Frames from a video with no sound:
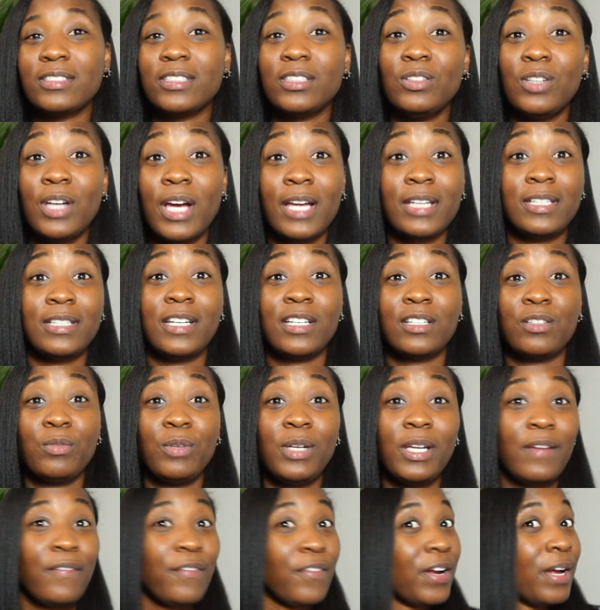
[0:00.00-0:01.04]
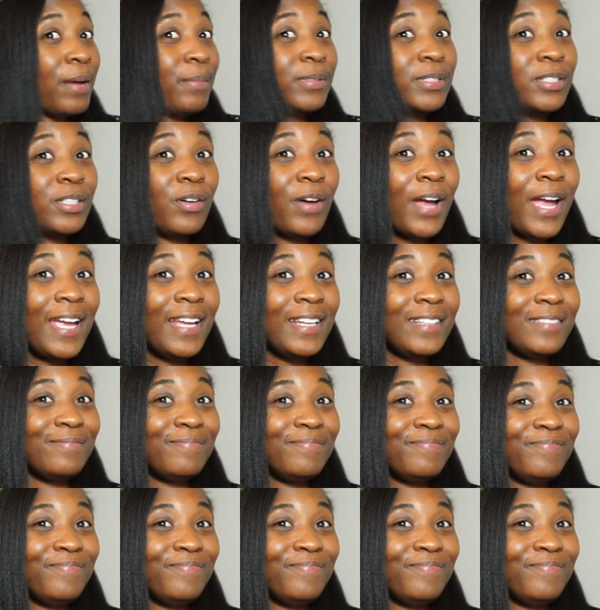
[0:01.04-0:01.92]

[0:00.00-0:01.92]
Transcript: see you guys next week for episode eight.